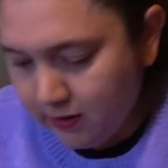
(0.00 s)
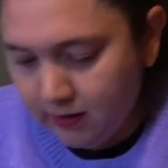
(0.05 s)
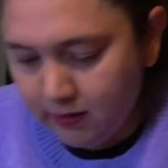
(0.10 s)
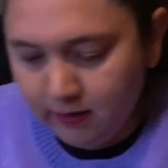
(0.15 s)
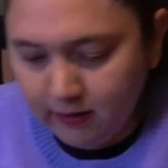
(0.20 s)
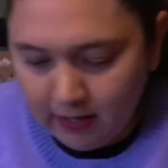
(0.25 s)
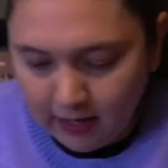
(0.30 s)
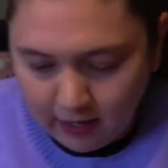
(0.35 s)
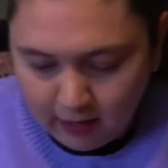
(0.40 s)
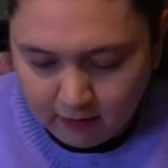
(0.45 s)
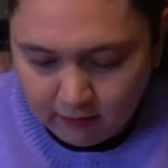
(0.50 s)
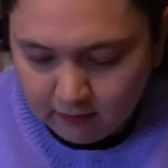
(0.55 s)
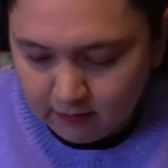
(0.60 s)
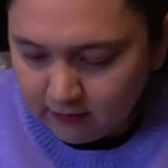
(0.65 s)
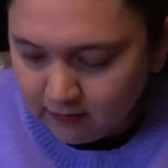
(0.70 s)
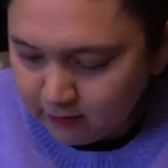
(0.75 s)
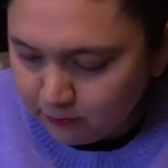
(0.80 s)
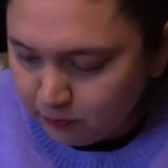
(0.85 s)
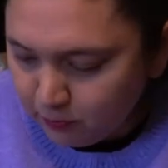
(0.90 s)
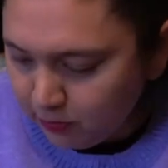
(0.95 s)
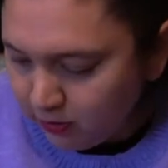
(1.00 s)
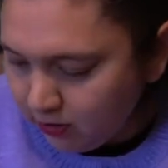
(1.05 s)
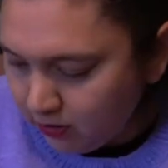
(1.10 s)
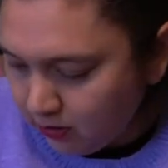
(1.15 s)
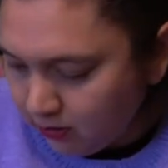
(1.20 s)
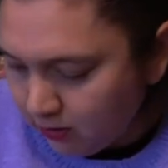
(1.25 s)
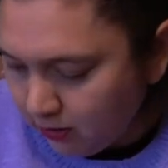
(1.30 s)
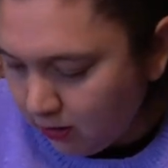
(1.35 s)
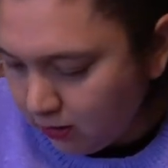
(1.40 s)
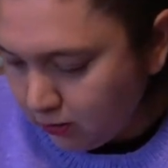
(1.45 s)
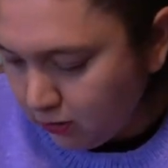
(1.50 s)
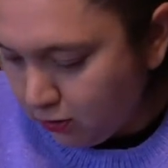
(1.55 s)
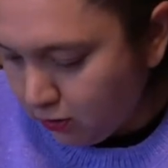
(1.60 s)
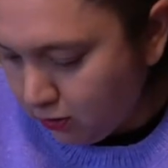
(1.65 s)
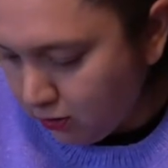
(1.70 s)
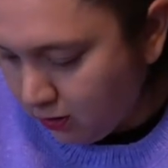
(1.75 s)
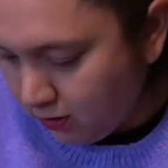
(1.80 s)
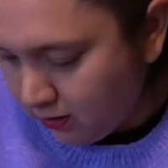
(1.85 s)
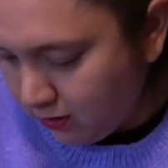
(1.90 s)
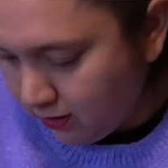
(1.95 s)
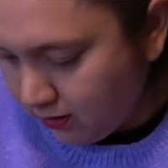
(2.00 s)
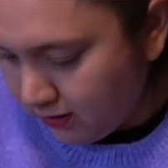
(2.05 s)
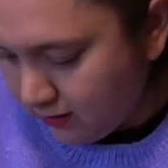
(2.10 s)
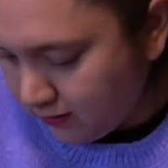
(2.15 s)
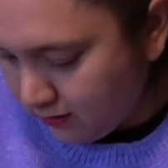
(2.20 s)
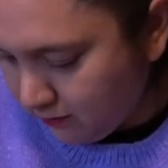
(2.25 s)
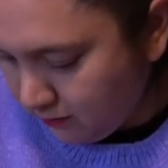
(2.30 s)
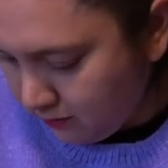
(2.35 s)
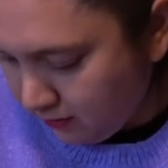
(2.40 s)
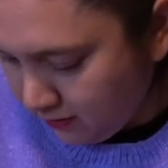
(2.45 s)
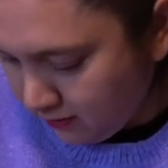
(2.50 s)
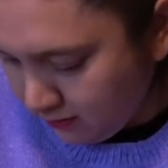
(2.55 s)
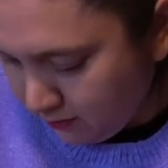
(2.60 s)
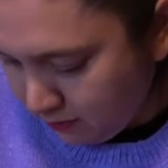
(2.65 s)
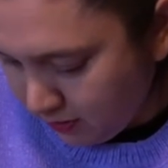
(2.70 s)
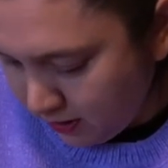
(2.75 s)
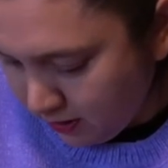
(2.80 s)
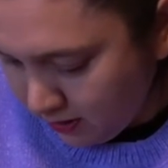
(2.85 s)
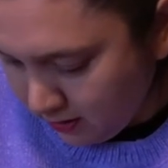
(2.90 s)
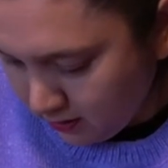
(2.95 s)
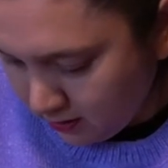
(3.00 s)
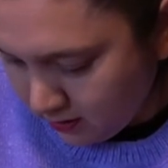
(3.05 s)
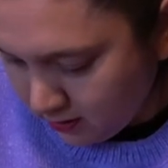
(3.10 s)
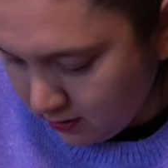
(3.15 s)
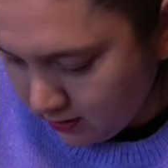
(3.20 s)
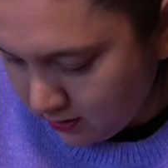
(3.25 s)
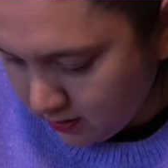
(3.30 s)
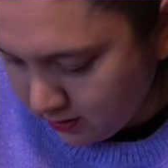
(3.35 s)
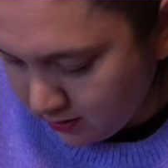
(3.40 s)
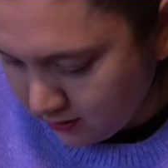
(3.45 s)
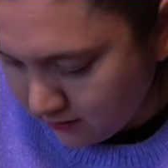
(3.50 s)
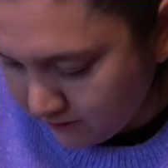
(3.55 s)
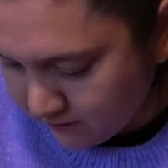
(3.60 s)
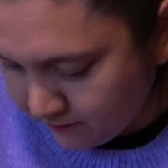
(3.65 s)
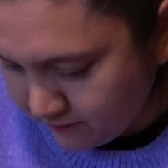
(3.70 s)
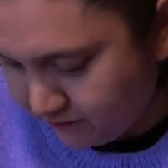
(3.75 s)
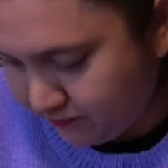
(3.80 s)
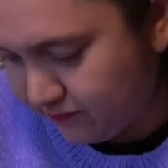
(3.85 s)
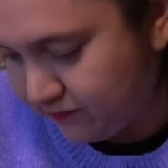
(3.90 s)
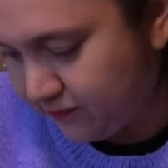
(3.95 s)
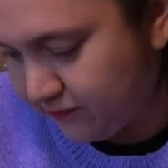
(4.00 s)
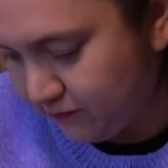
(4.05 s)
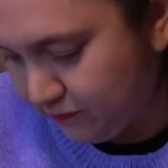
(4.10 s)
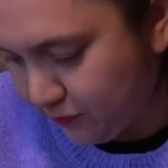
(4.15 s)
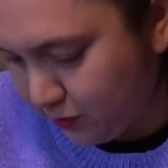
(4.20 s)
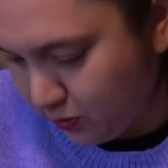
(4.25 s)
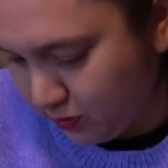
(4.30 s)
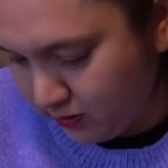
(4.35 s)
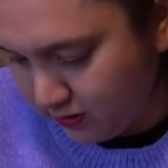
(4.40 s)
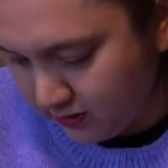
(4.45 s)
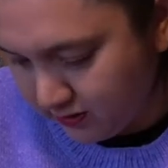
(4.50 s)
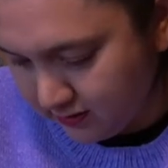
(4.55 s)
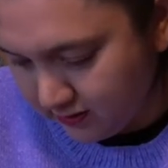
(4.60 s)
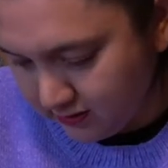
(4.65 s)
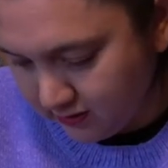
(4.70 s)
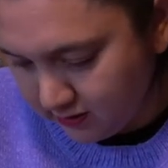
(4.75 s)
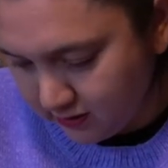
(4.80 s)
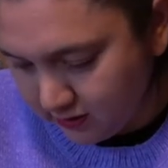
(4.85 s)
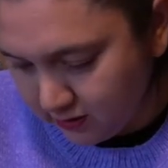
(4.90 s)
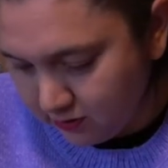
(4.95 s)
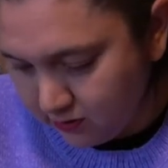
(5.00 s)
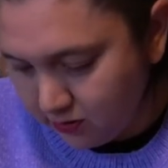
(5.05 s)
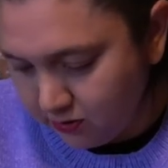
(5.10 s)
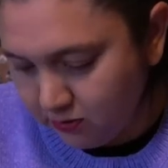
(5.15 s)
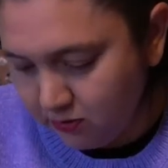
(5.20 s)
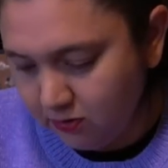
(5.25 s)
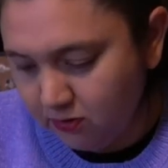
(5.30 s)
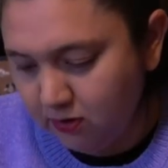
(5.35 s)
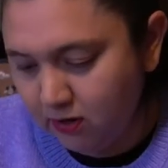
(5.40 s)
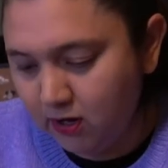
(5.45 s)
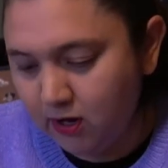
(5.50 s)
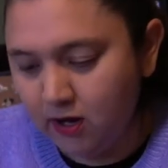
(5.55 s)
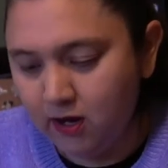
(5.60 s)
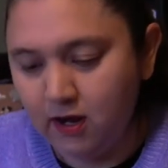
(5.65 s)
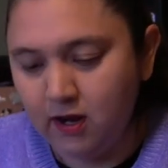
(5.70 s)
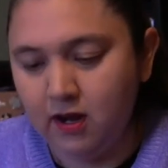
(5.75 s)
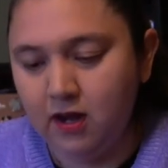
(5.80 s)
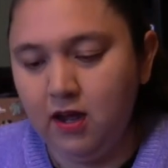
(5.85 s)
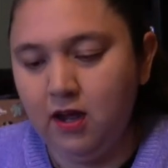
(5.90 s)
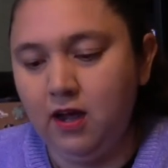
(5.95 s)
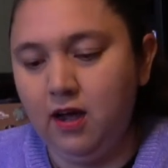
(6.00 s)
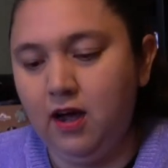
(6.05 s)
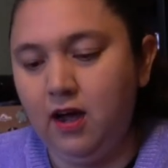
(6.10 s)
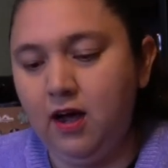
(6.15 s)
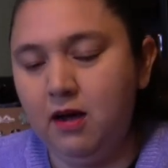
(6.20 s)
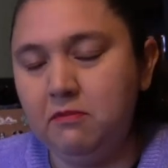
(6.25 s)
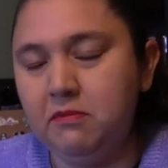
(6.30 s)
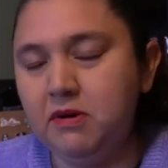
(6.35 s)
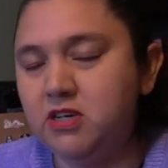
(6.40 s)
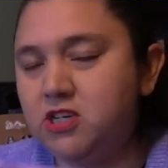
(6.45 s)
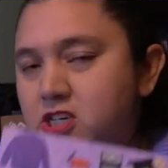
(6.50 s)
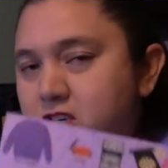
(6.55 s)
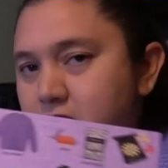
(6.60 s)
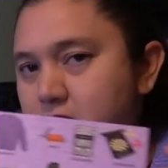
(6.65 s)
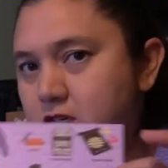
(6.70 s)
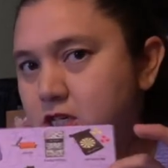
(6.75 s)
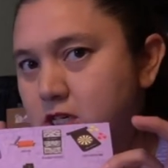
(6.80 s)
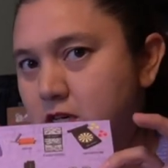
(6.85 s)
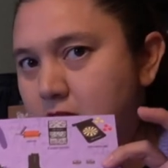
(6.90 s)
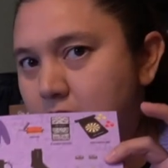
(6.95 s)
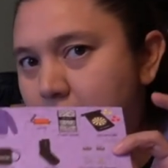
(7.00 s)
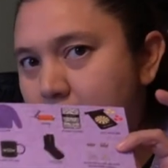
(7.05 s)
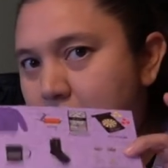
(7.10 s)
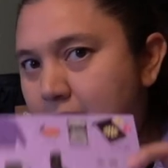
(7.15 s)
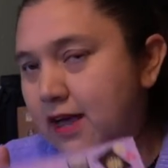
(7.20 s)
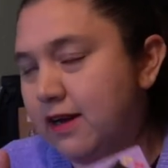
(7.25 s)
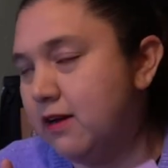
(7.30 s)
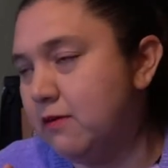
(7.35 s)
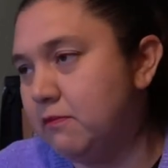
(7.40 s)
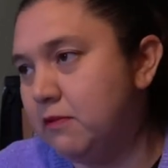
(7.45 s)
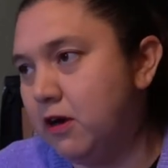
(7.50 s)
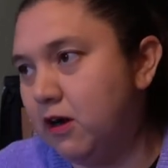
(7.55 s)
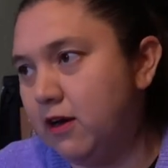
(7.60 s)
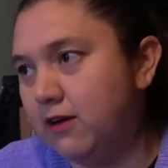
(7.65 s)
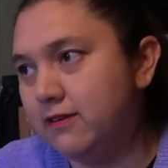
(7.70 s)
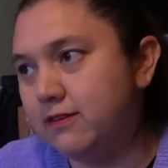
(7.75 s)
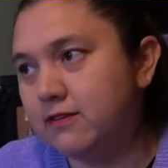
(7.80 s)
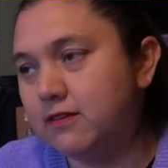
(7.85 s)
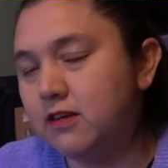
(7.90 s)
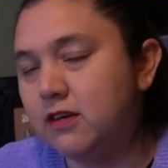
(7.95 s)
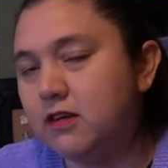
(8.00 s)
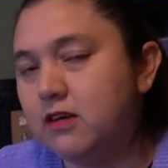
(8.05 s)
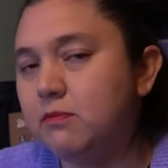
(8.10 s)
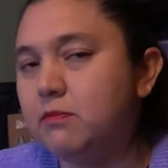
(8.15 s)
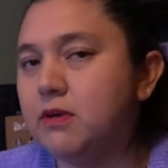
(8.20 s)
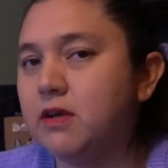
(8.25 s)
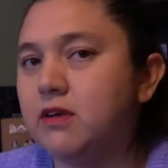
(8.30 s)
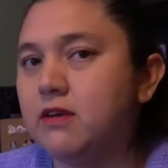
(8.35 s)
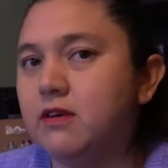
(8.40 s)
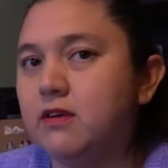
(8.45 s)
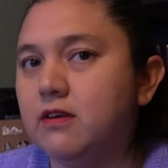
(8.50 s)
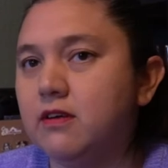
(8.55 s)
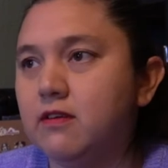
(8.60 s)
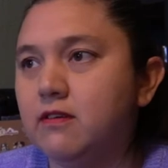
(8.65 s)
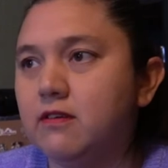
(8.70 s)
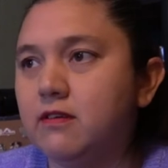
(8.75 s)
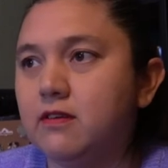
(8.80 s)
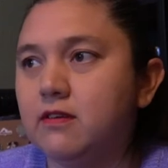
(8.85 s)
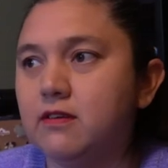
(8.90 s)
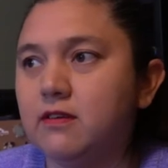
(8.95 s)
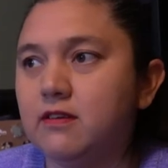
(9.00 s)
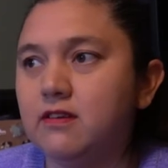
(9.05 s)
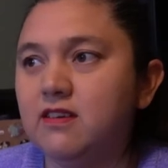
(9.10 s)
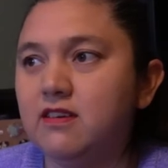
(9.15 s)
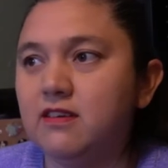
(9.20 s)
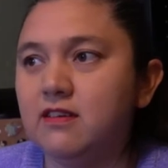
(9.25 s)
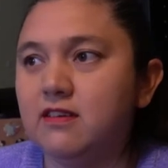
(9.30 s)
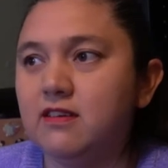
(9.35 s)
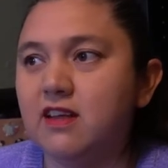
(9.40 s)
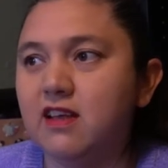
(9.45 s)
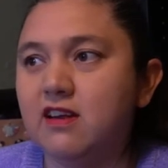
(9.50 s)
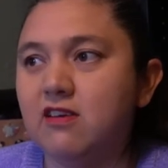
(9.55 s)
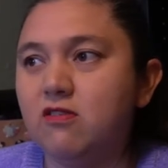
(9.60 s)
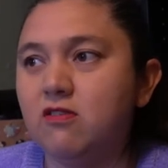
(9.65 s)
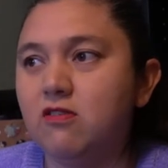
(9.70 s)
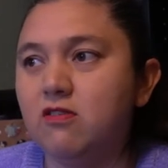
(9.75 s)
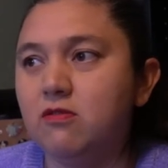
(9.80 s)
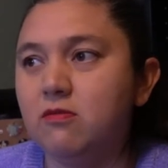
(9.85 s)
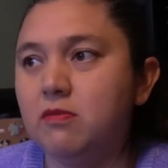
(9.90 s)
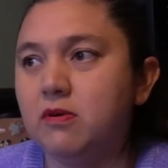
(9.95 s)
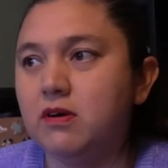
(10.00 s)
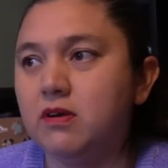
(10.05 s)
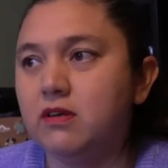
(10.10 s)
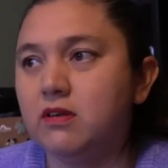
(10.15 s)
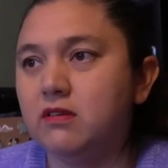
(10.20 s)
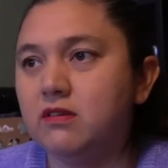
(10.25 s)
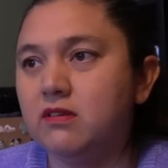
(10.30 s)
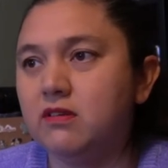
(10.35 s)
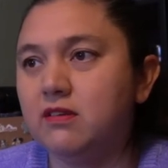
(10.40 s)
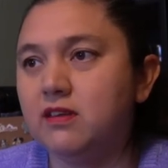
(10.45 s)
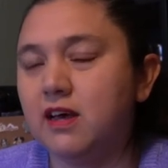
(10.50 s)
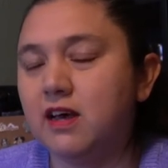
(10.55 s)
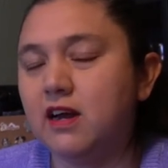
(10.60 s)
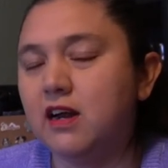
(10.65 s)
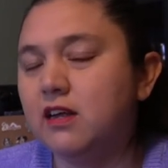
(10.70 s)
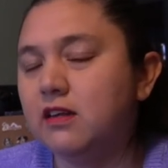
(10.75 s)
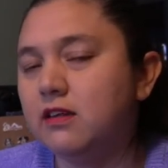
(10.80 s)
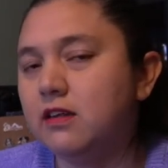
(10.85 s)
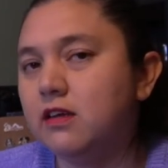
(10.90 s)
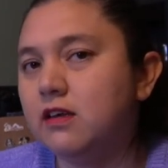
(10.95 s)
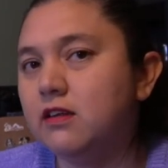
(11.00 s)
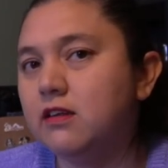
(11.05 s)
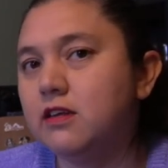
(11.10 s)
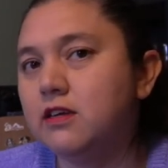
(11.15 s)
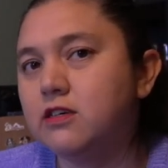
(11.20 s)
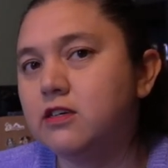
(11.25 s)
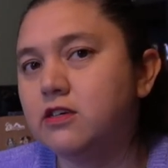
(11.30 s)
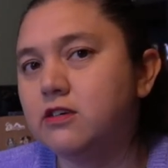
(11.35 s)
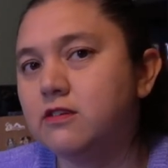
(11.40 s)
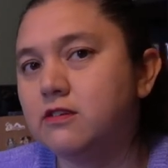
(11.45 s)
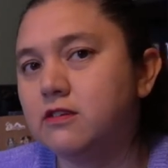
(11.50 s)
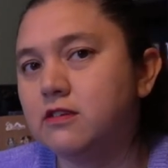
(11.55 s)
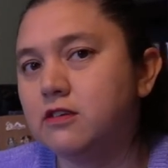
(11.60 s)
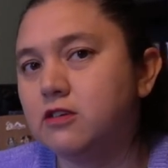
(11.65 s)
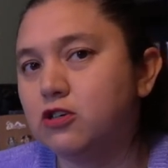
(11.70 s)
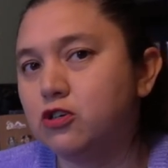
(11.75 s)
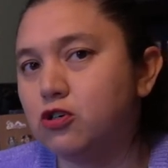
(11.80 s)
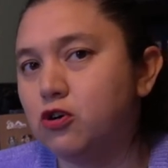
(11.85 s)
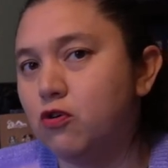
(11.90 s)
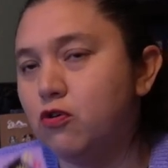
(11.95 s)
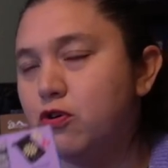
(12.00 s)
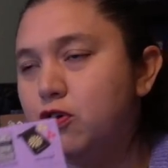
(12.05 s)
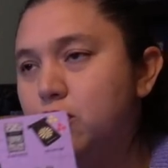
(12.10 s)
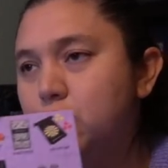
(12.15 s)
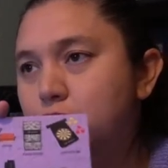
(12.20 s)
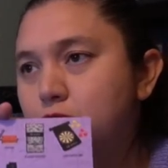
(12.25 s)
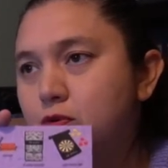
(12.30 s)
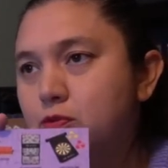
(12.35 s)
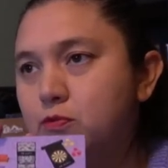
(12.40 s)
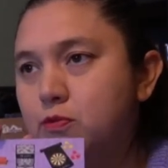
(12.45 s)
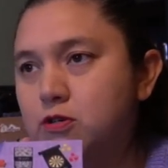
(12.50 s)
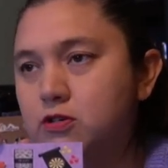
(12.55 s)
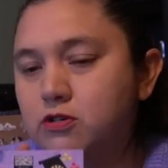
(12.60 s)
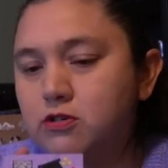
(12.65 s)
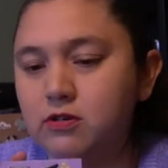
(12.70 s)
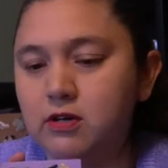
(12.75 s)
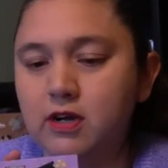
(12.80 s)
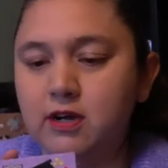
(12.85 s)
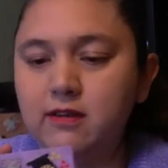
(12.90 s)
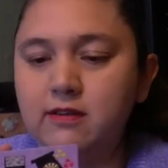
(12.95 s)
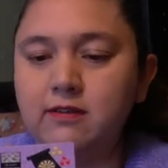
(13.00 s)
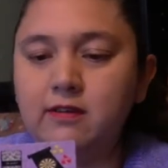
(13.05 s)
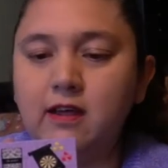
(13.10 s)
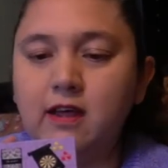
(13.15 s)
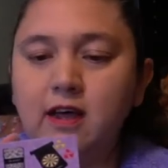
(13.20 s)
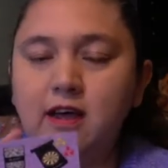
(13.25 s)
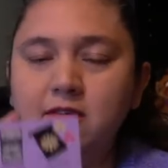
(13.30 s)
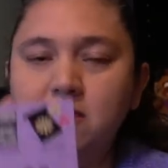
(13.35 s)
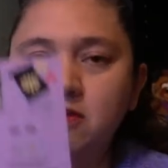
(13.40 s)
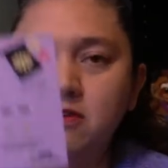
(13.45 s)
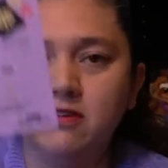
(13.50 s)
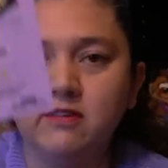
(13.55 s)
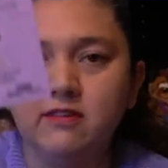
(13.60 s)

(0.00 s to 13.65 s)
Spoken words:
Now, the spoiler alert in the back, well, it doesn't tell you how much each item costed because they don't go by that, I think. They just show you what you guys have in